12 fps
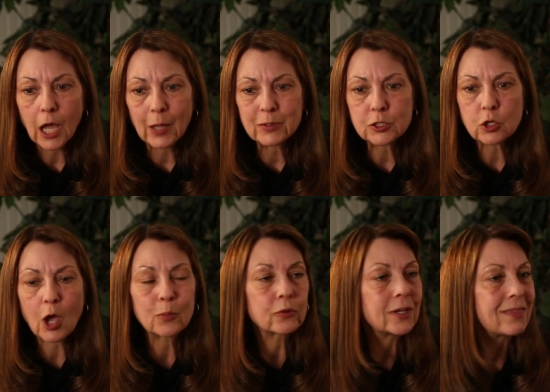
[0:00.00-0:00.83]
is
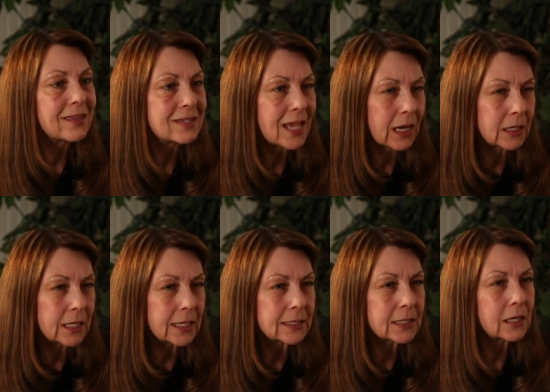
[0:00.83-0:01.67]
taught breathing
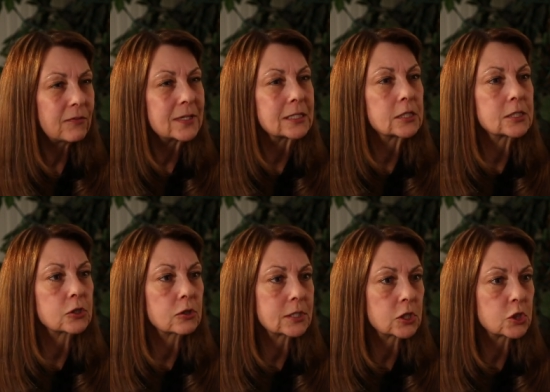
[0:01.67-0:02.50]
techniques, and if he's in a
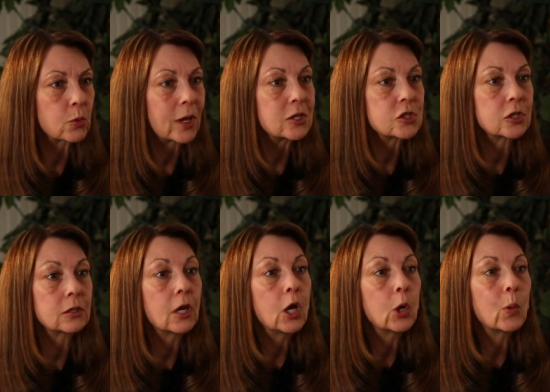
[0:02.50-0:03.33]
certain
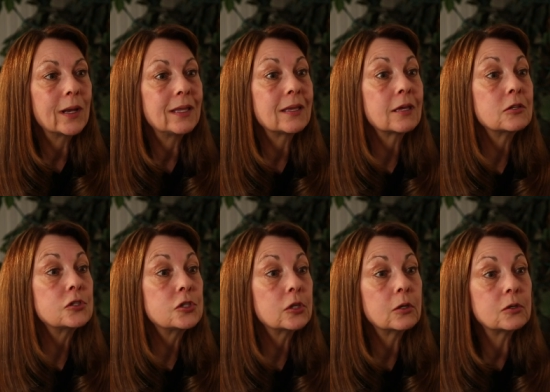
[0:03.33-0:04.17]
situation, what he
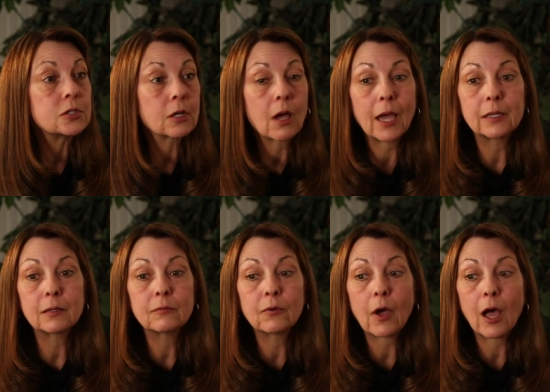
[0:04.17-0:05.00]
can do to kind
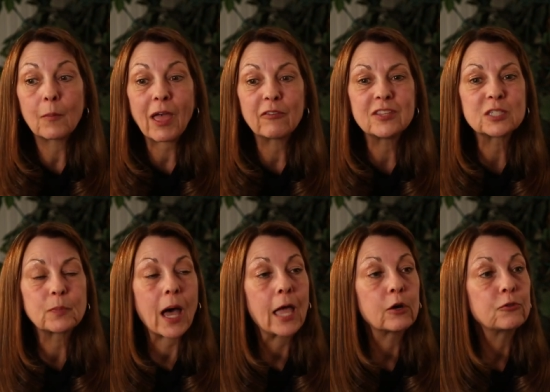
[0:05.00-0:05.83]
of have these
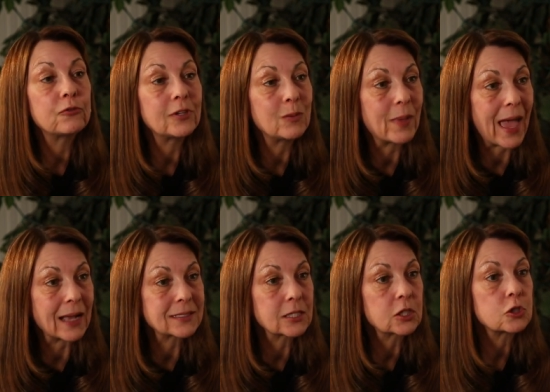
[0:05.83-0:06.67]

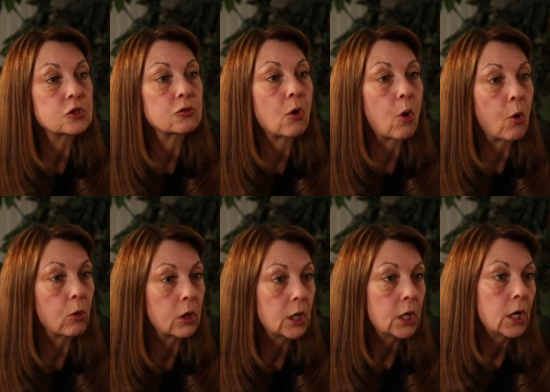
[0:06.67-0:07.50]
biofeedbacks and
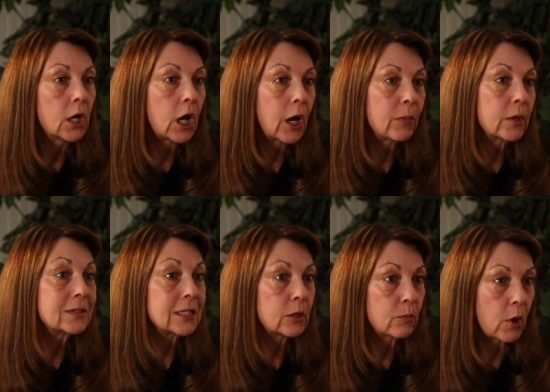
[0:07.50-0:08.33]
control
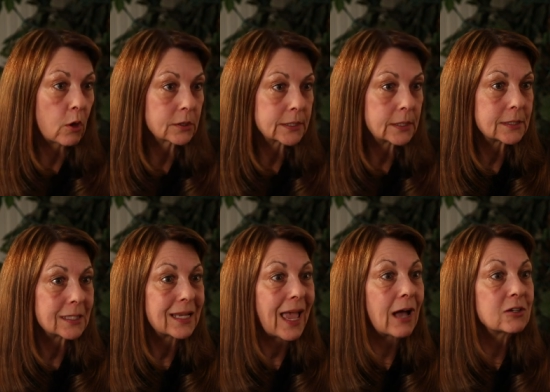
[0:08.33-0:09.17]
those
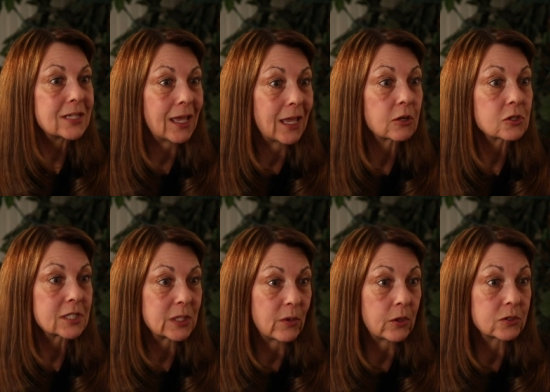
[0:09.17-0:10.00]
impulses and how to handle
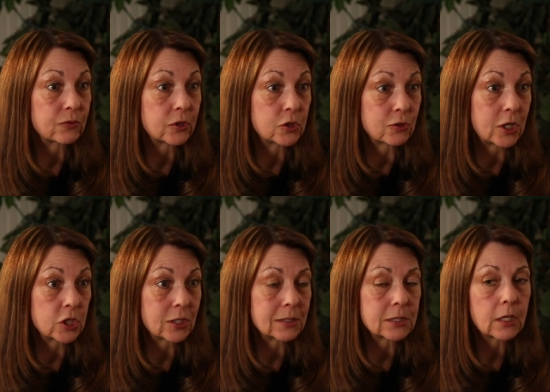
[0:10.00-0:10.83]
some of those
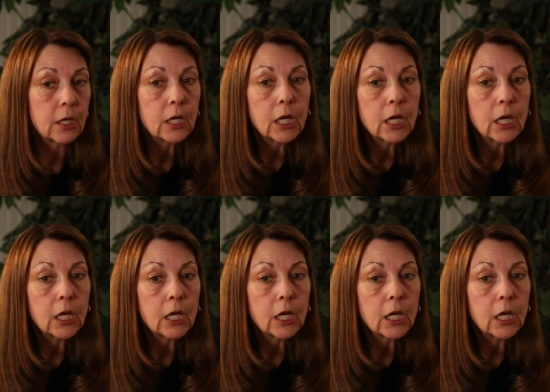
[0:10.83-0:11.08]
frustrations.